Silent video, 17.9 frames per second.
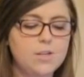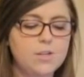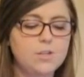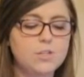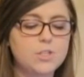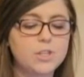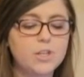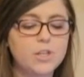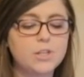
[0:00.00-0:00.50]

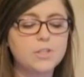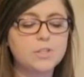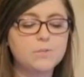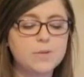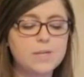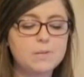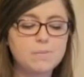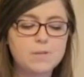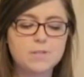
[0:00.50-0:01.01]
You should learn to
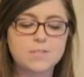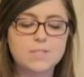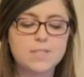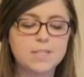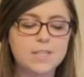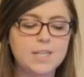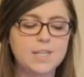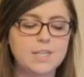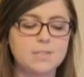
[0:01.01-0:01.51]
read
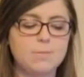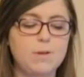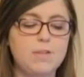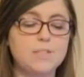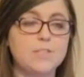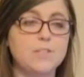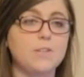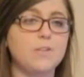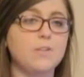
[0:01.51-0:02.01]
music as
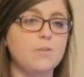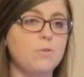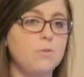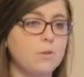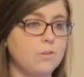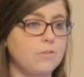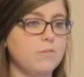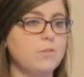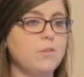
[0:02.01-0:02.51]
well as learn
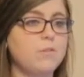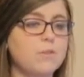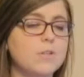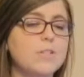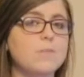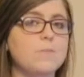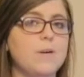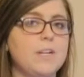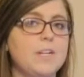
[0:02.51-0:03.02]
the
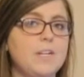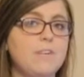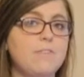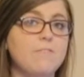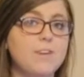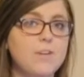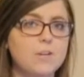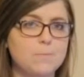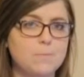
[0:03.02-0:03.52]
corresponding
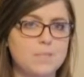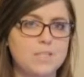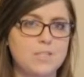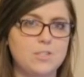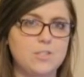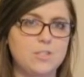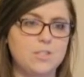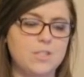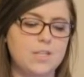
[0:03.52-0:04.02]
finger
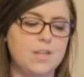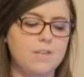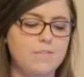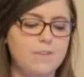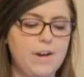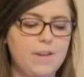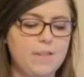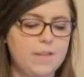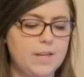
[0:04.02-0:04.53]
positions on the
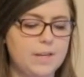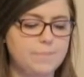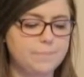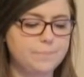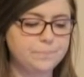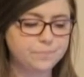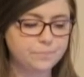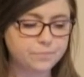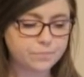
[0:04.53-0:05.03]
violin.
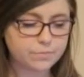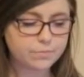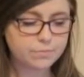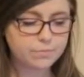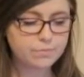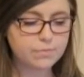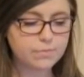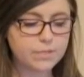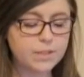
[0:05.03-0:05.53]

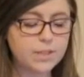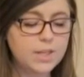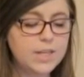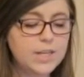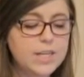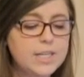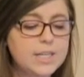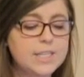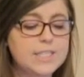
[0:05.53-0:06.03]

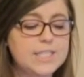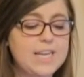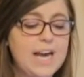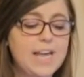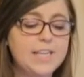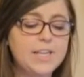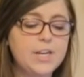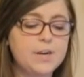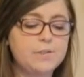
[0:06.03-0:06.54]

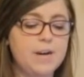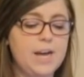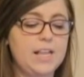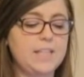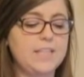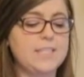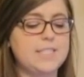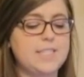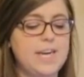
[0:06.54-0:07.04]
Sally
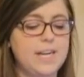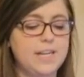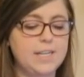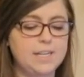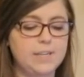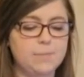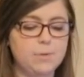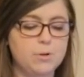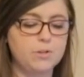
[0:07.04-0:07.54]
O'Reilly said
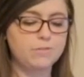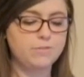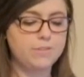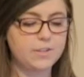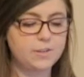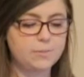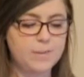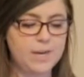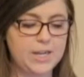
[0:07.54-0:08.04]
in the book
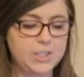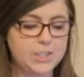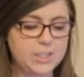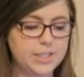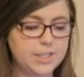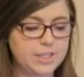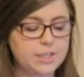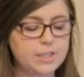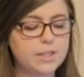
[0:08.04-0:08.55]
Fiddle
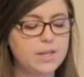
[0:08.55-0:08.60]
Magic,